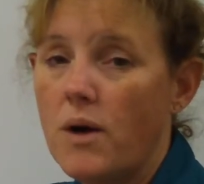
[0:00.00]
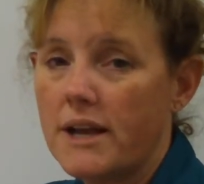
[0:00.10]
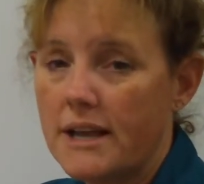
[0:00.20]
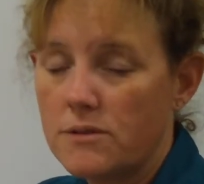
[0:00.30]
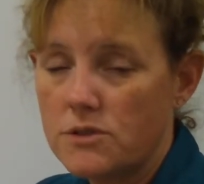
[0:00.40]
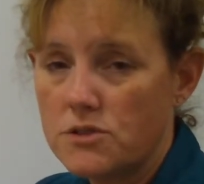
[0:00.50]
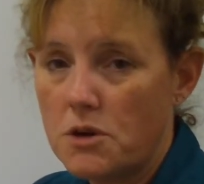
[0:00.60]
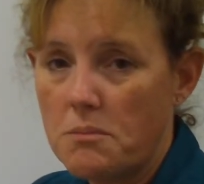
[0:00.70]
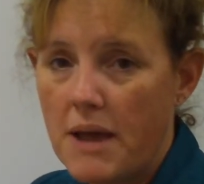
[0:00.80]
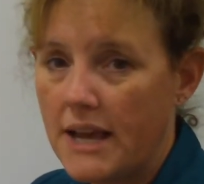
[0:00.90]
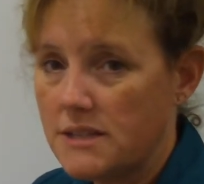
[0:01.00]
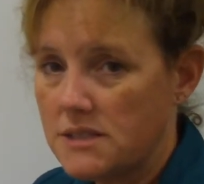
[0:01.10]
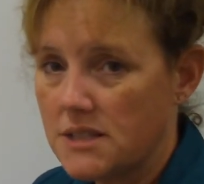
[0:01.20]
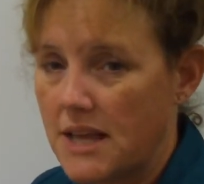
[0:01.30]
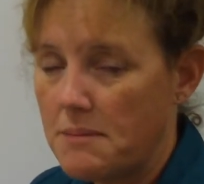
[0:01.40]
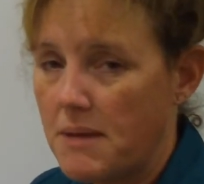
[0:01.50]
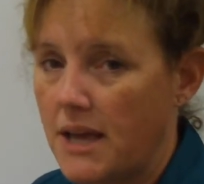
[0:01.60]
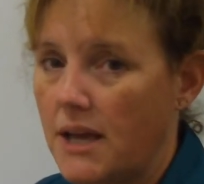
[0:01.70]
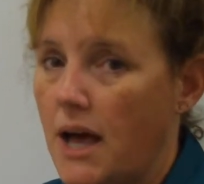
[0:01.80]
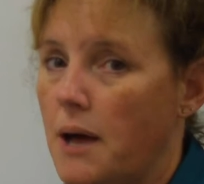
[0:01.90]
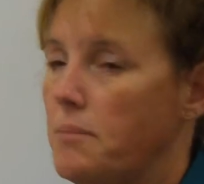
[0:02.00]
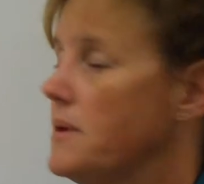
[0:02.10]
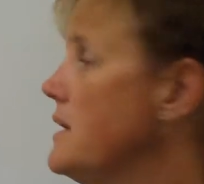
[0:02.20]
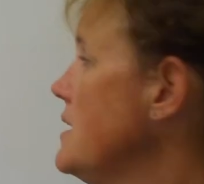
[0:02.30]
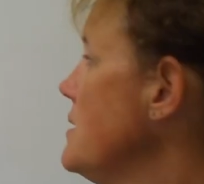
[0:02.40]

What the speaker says: what domains that they make up,